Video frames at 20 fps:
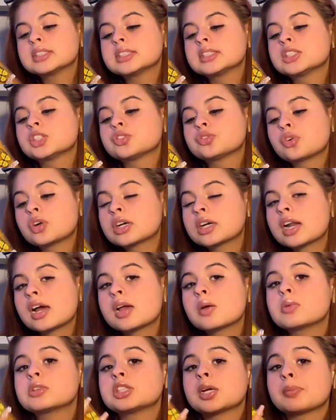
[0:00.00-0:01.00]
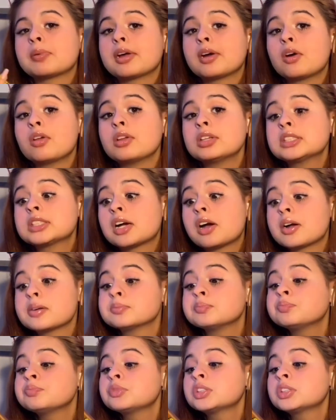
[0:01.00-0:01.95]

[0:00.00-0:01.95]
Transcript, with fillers: is Fortnite, which I play all the time.